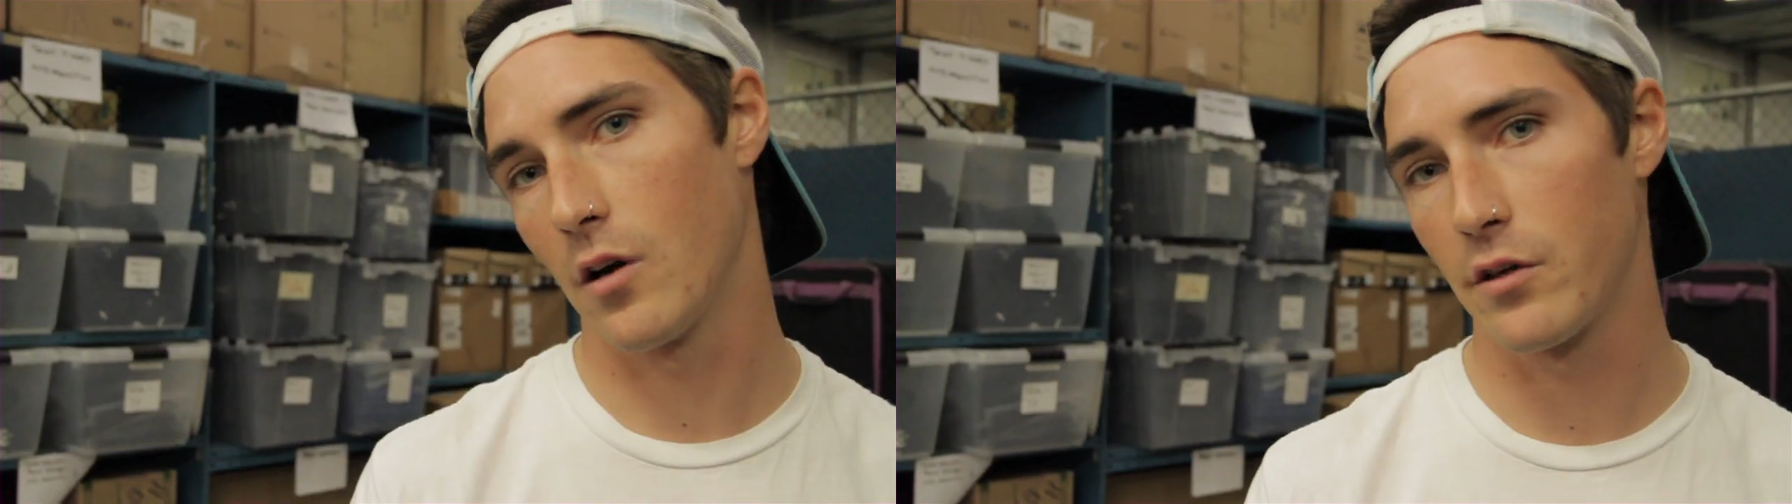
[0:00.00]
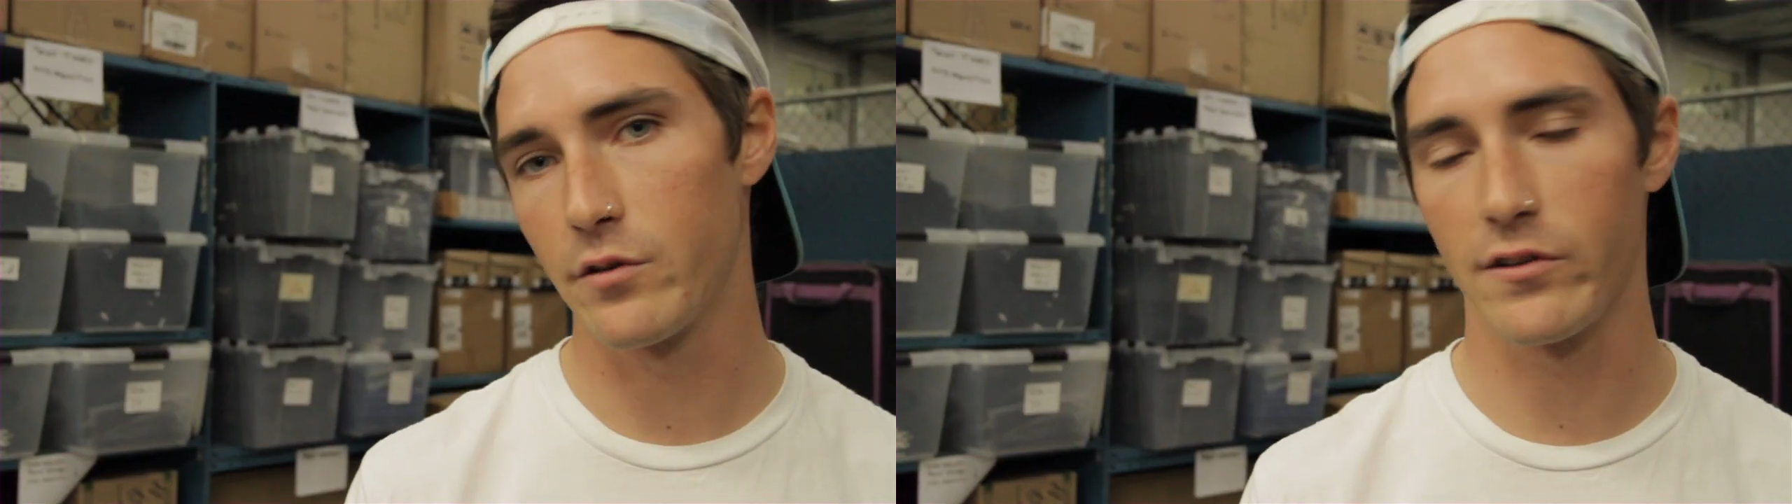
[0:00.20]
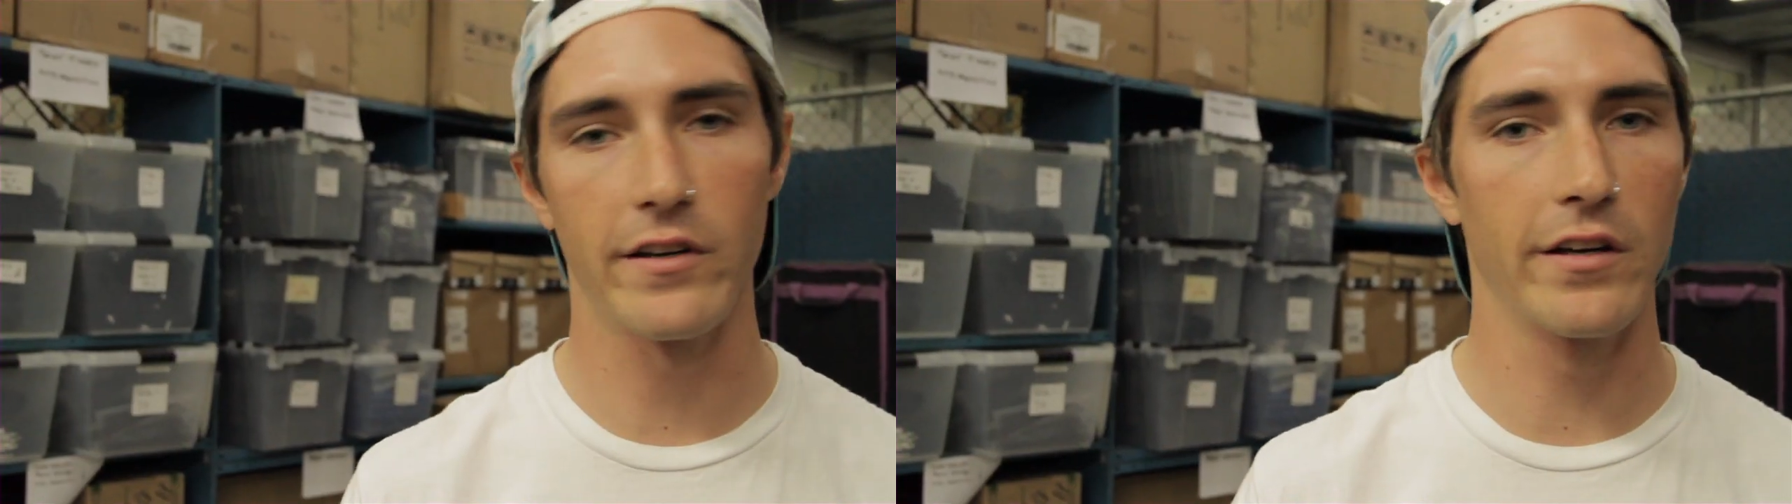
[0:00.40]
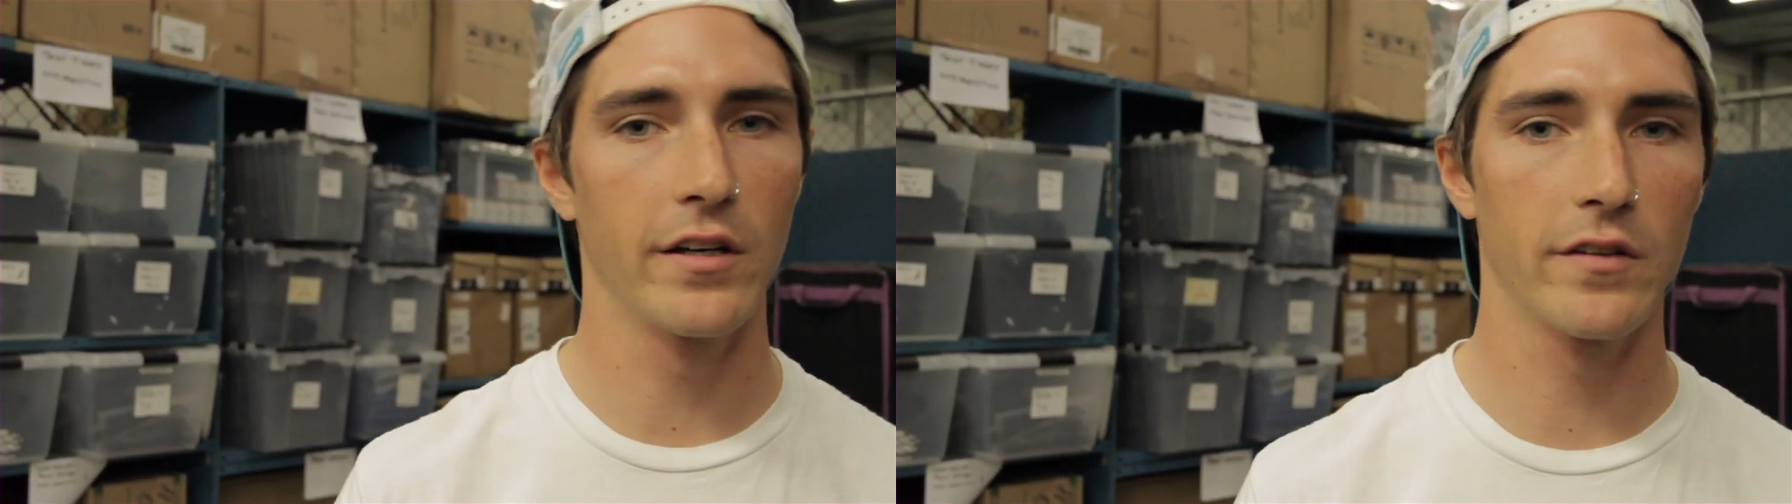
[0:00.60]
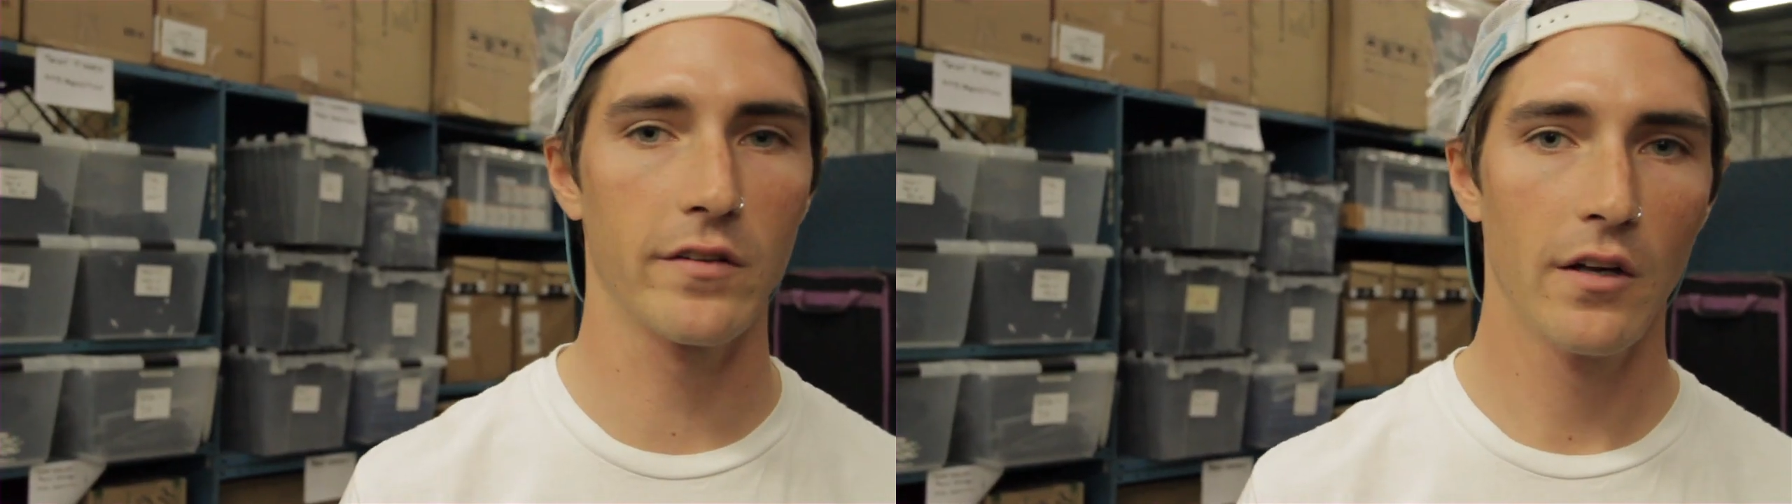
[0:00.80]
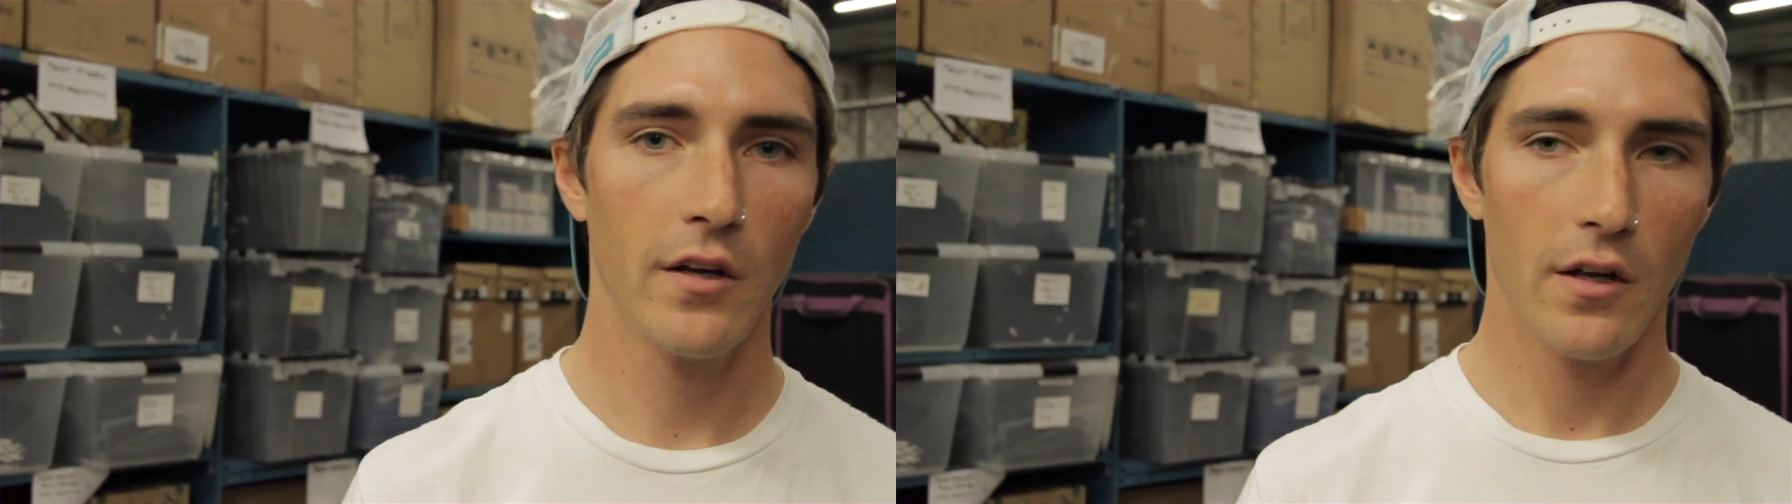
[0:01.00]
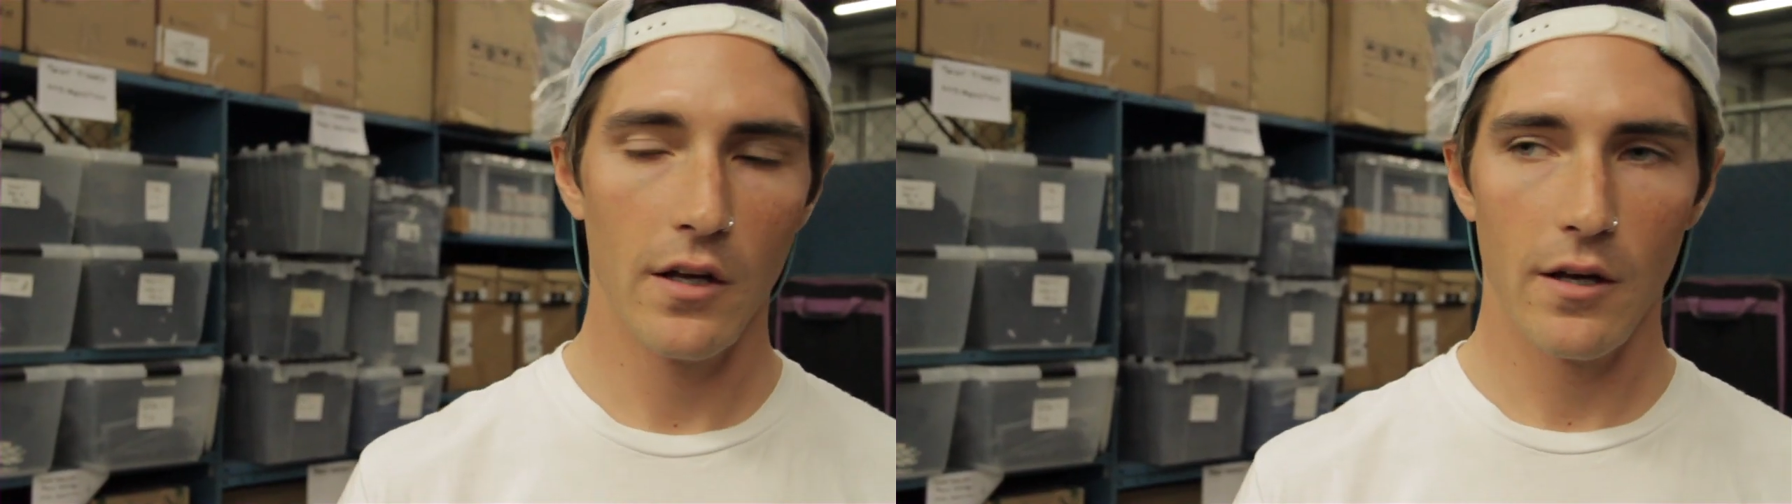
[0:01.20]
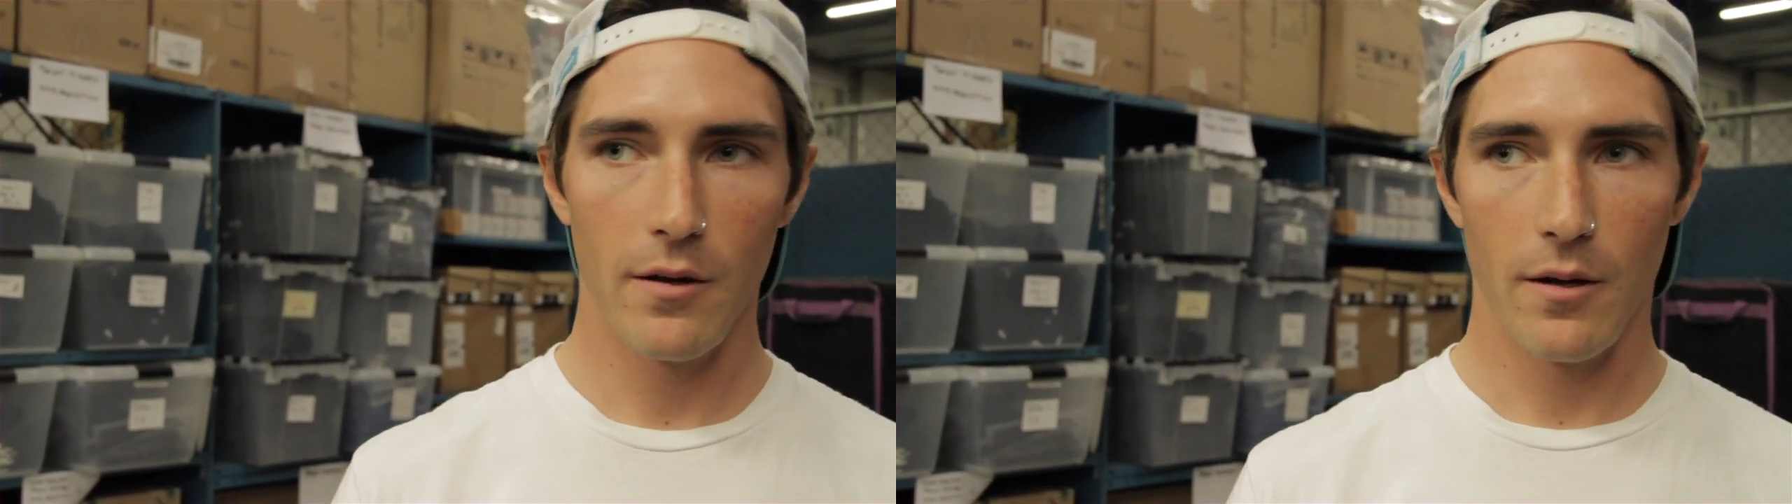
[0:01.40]
I'll use it as,
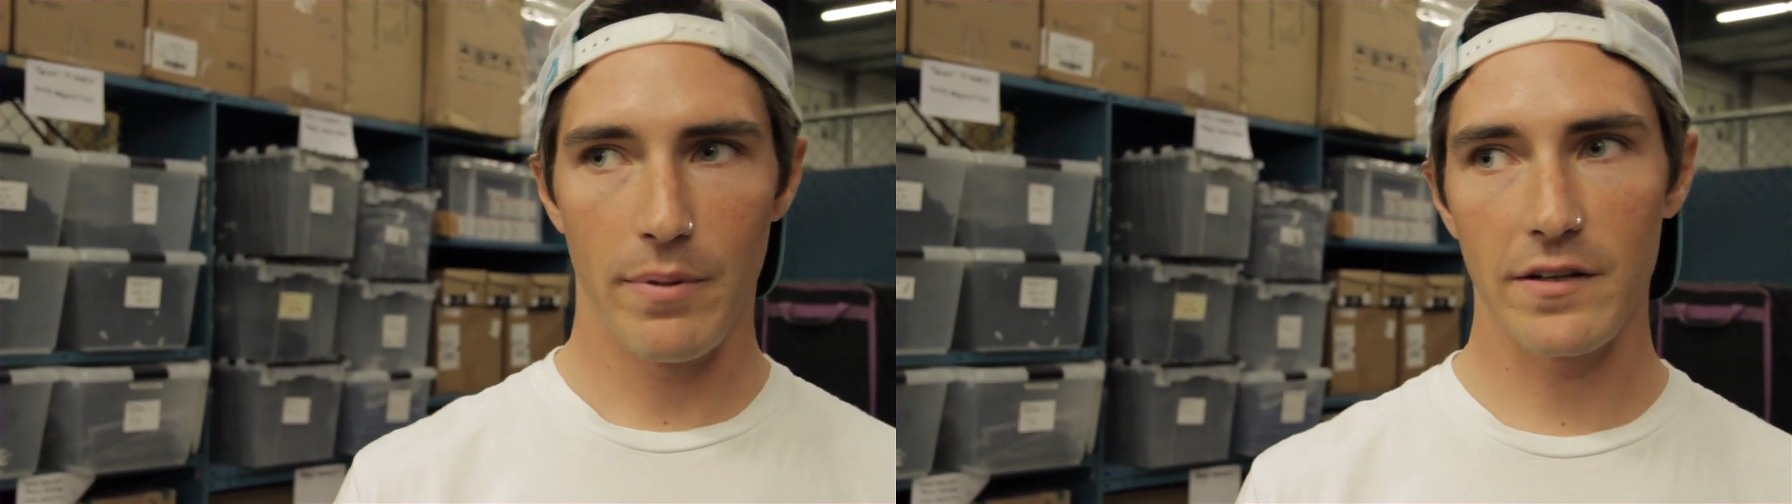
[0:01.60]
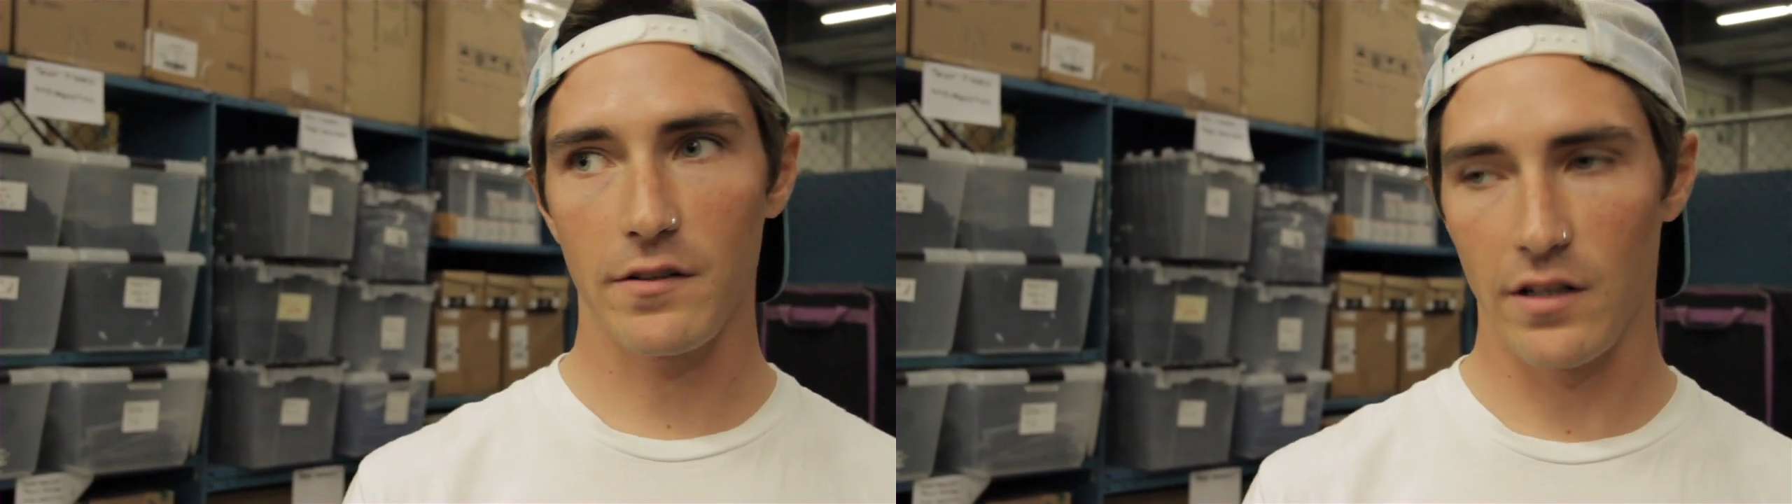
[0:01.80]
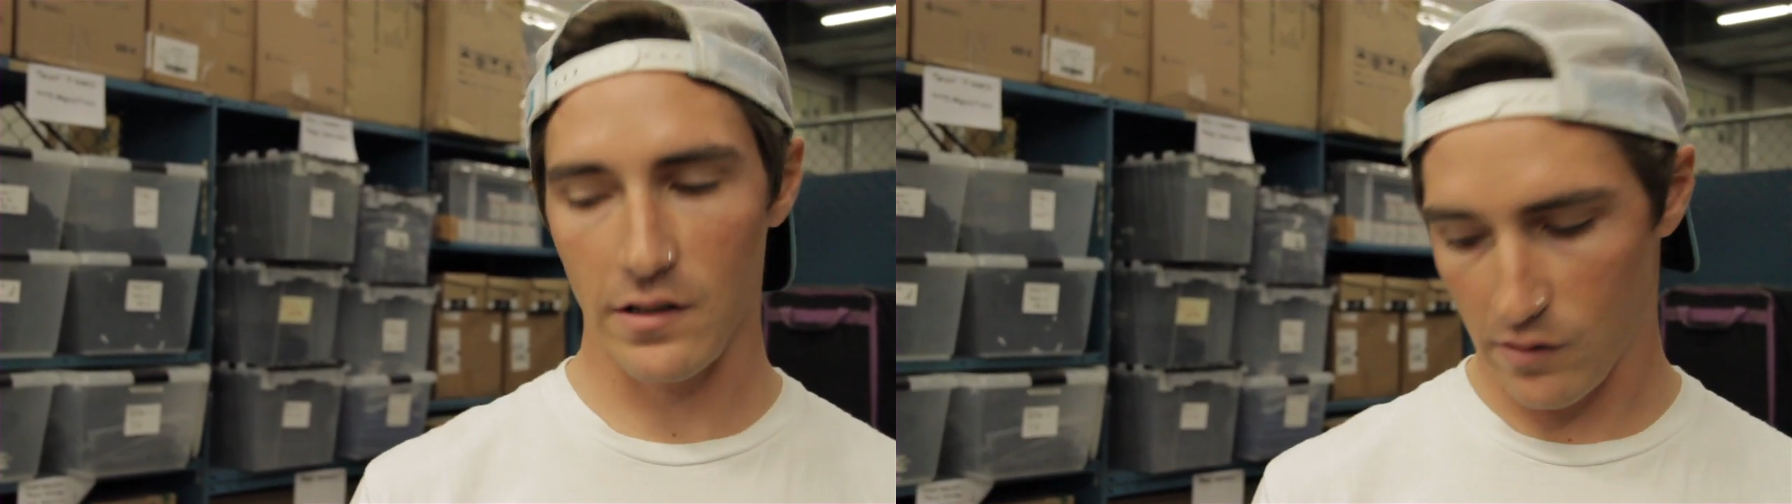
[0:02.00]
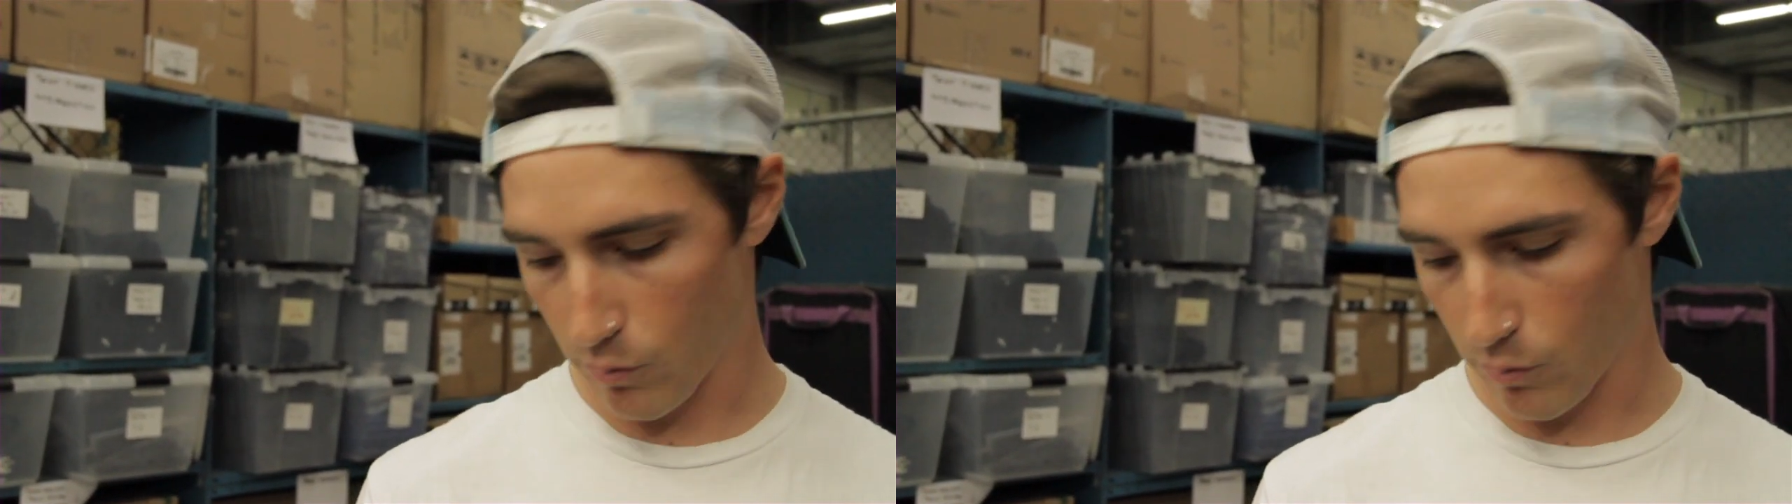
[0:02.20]
basically it's